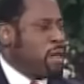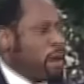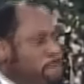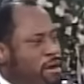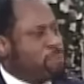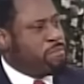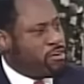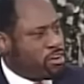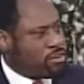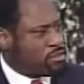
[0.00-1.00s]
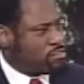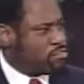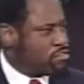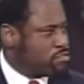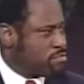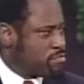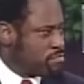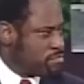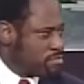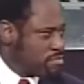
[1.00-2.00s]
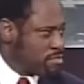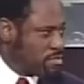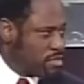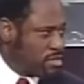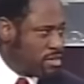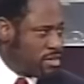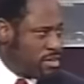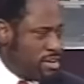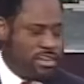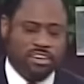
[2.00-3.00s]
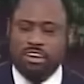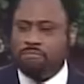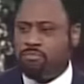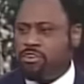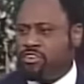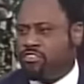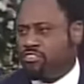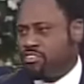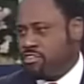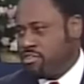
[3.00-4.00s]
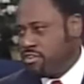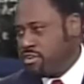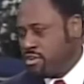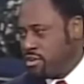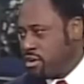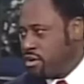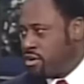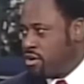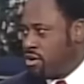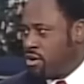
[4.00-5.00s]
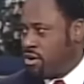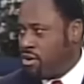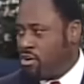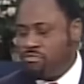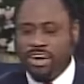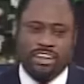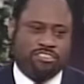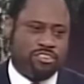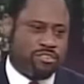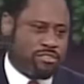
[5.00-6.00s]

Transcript: about miracles. He did not preach on religion.